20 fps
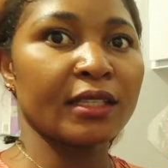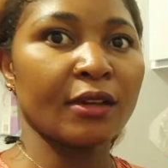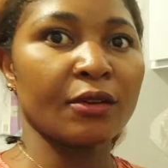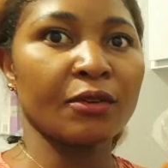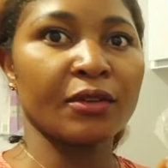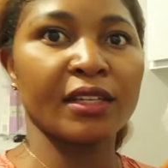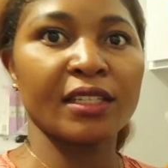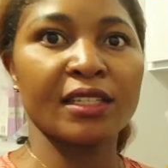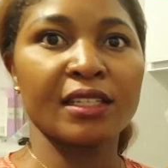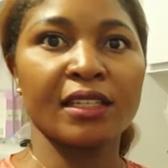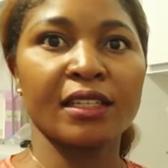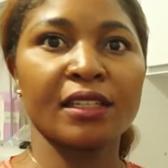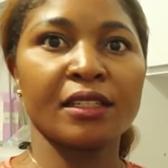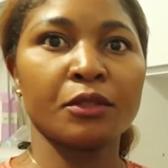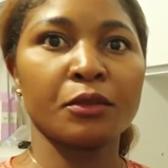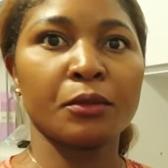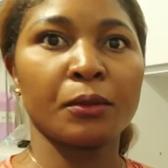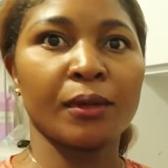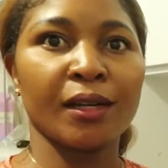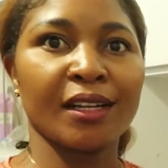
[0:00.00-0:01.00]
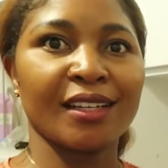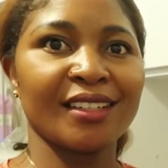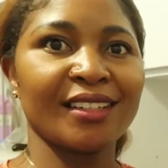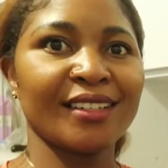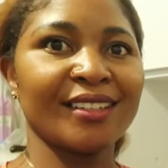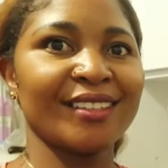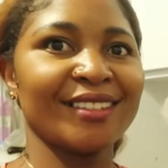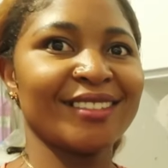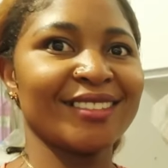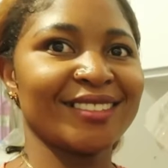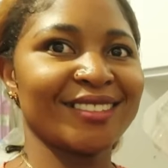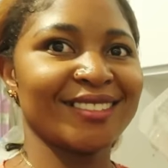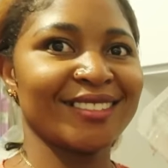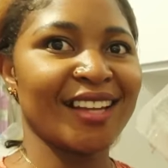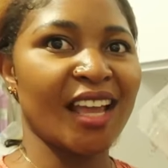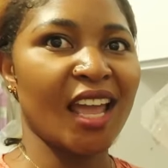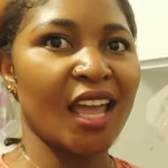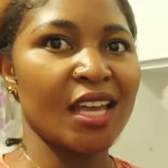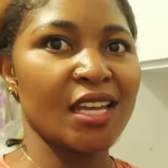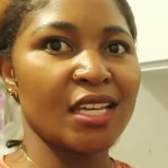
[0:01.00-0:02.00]
I already ate one
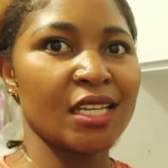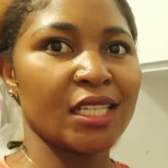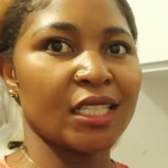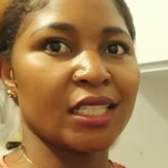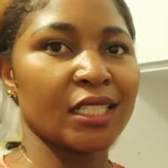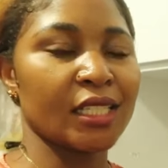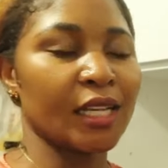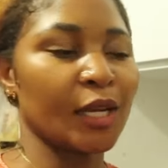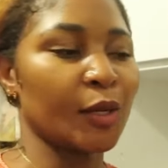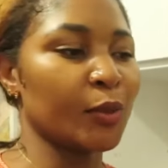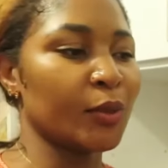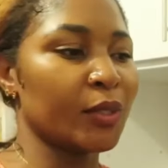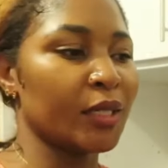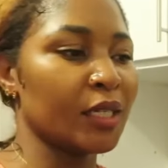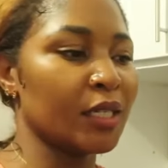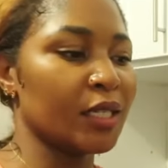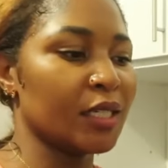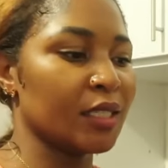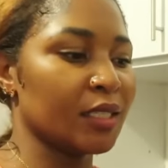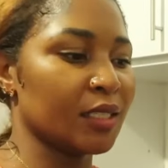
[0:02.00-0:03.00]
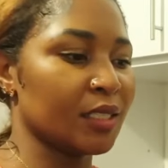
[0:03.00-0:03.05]
in town.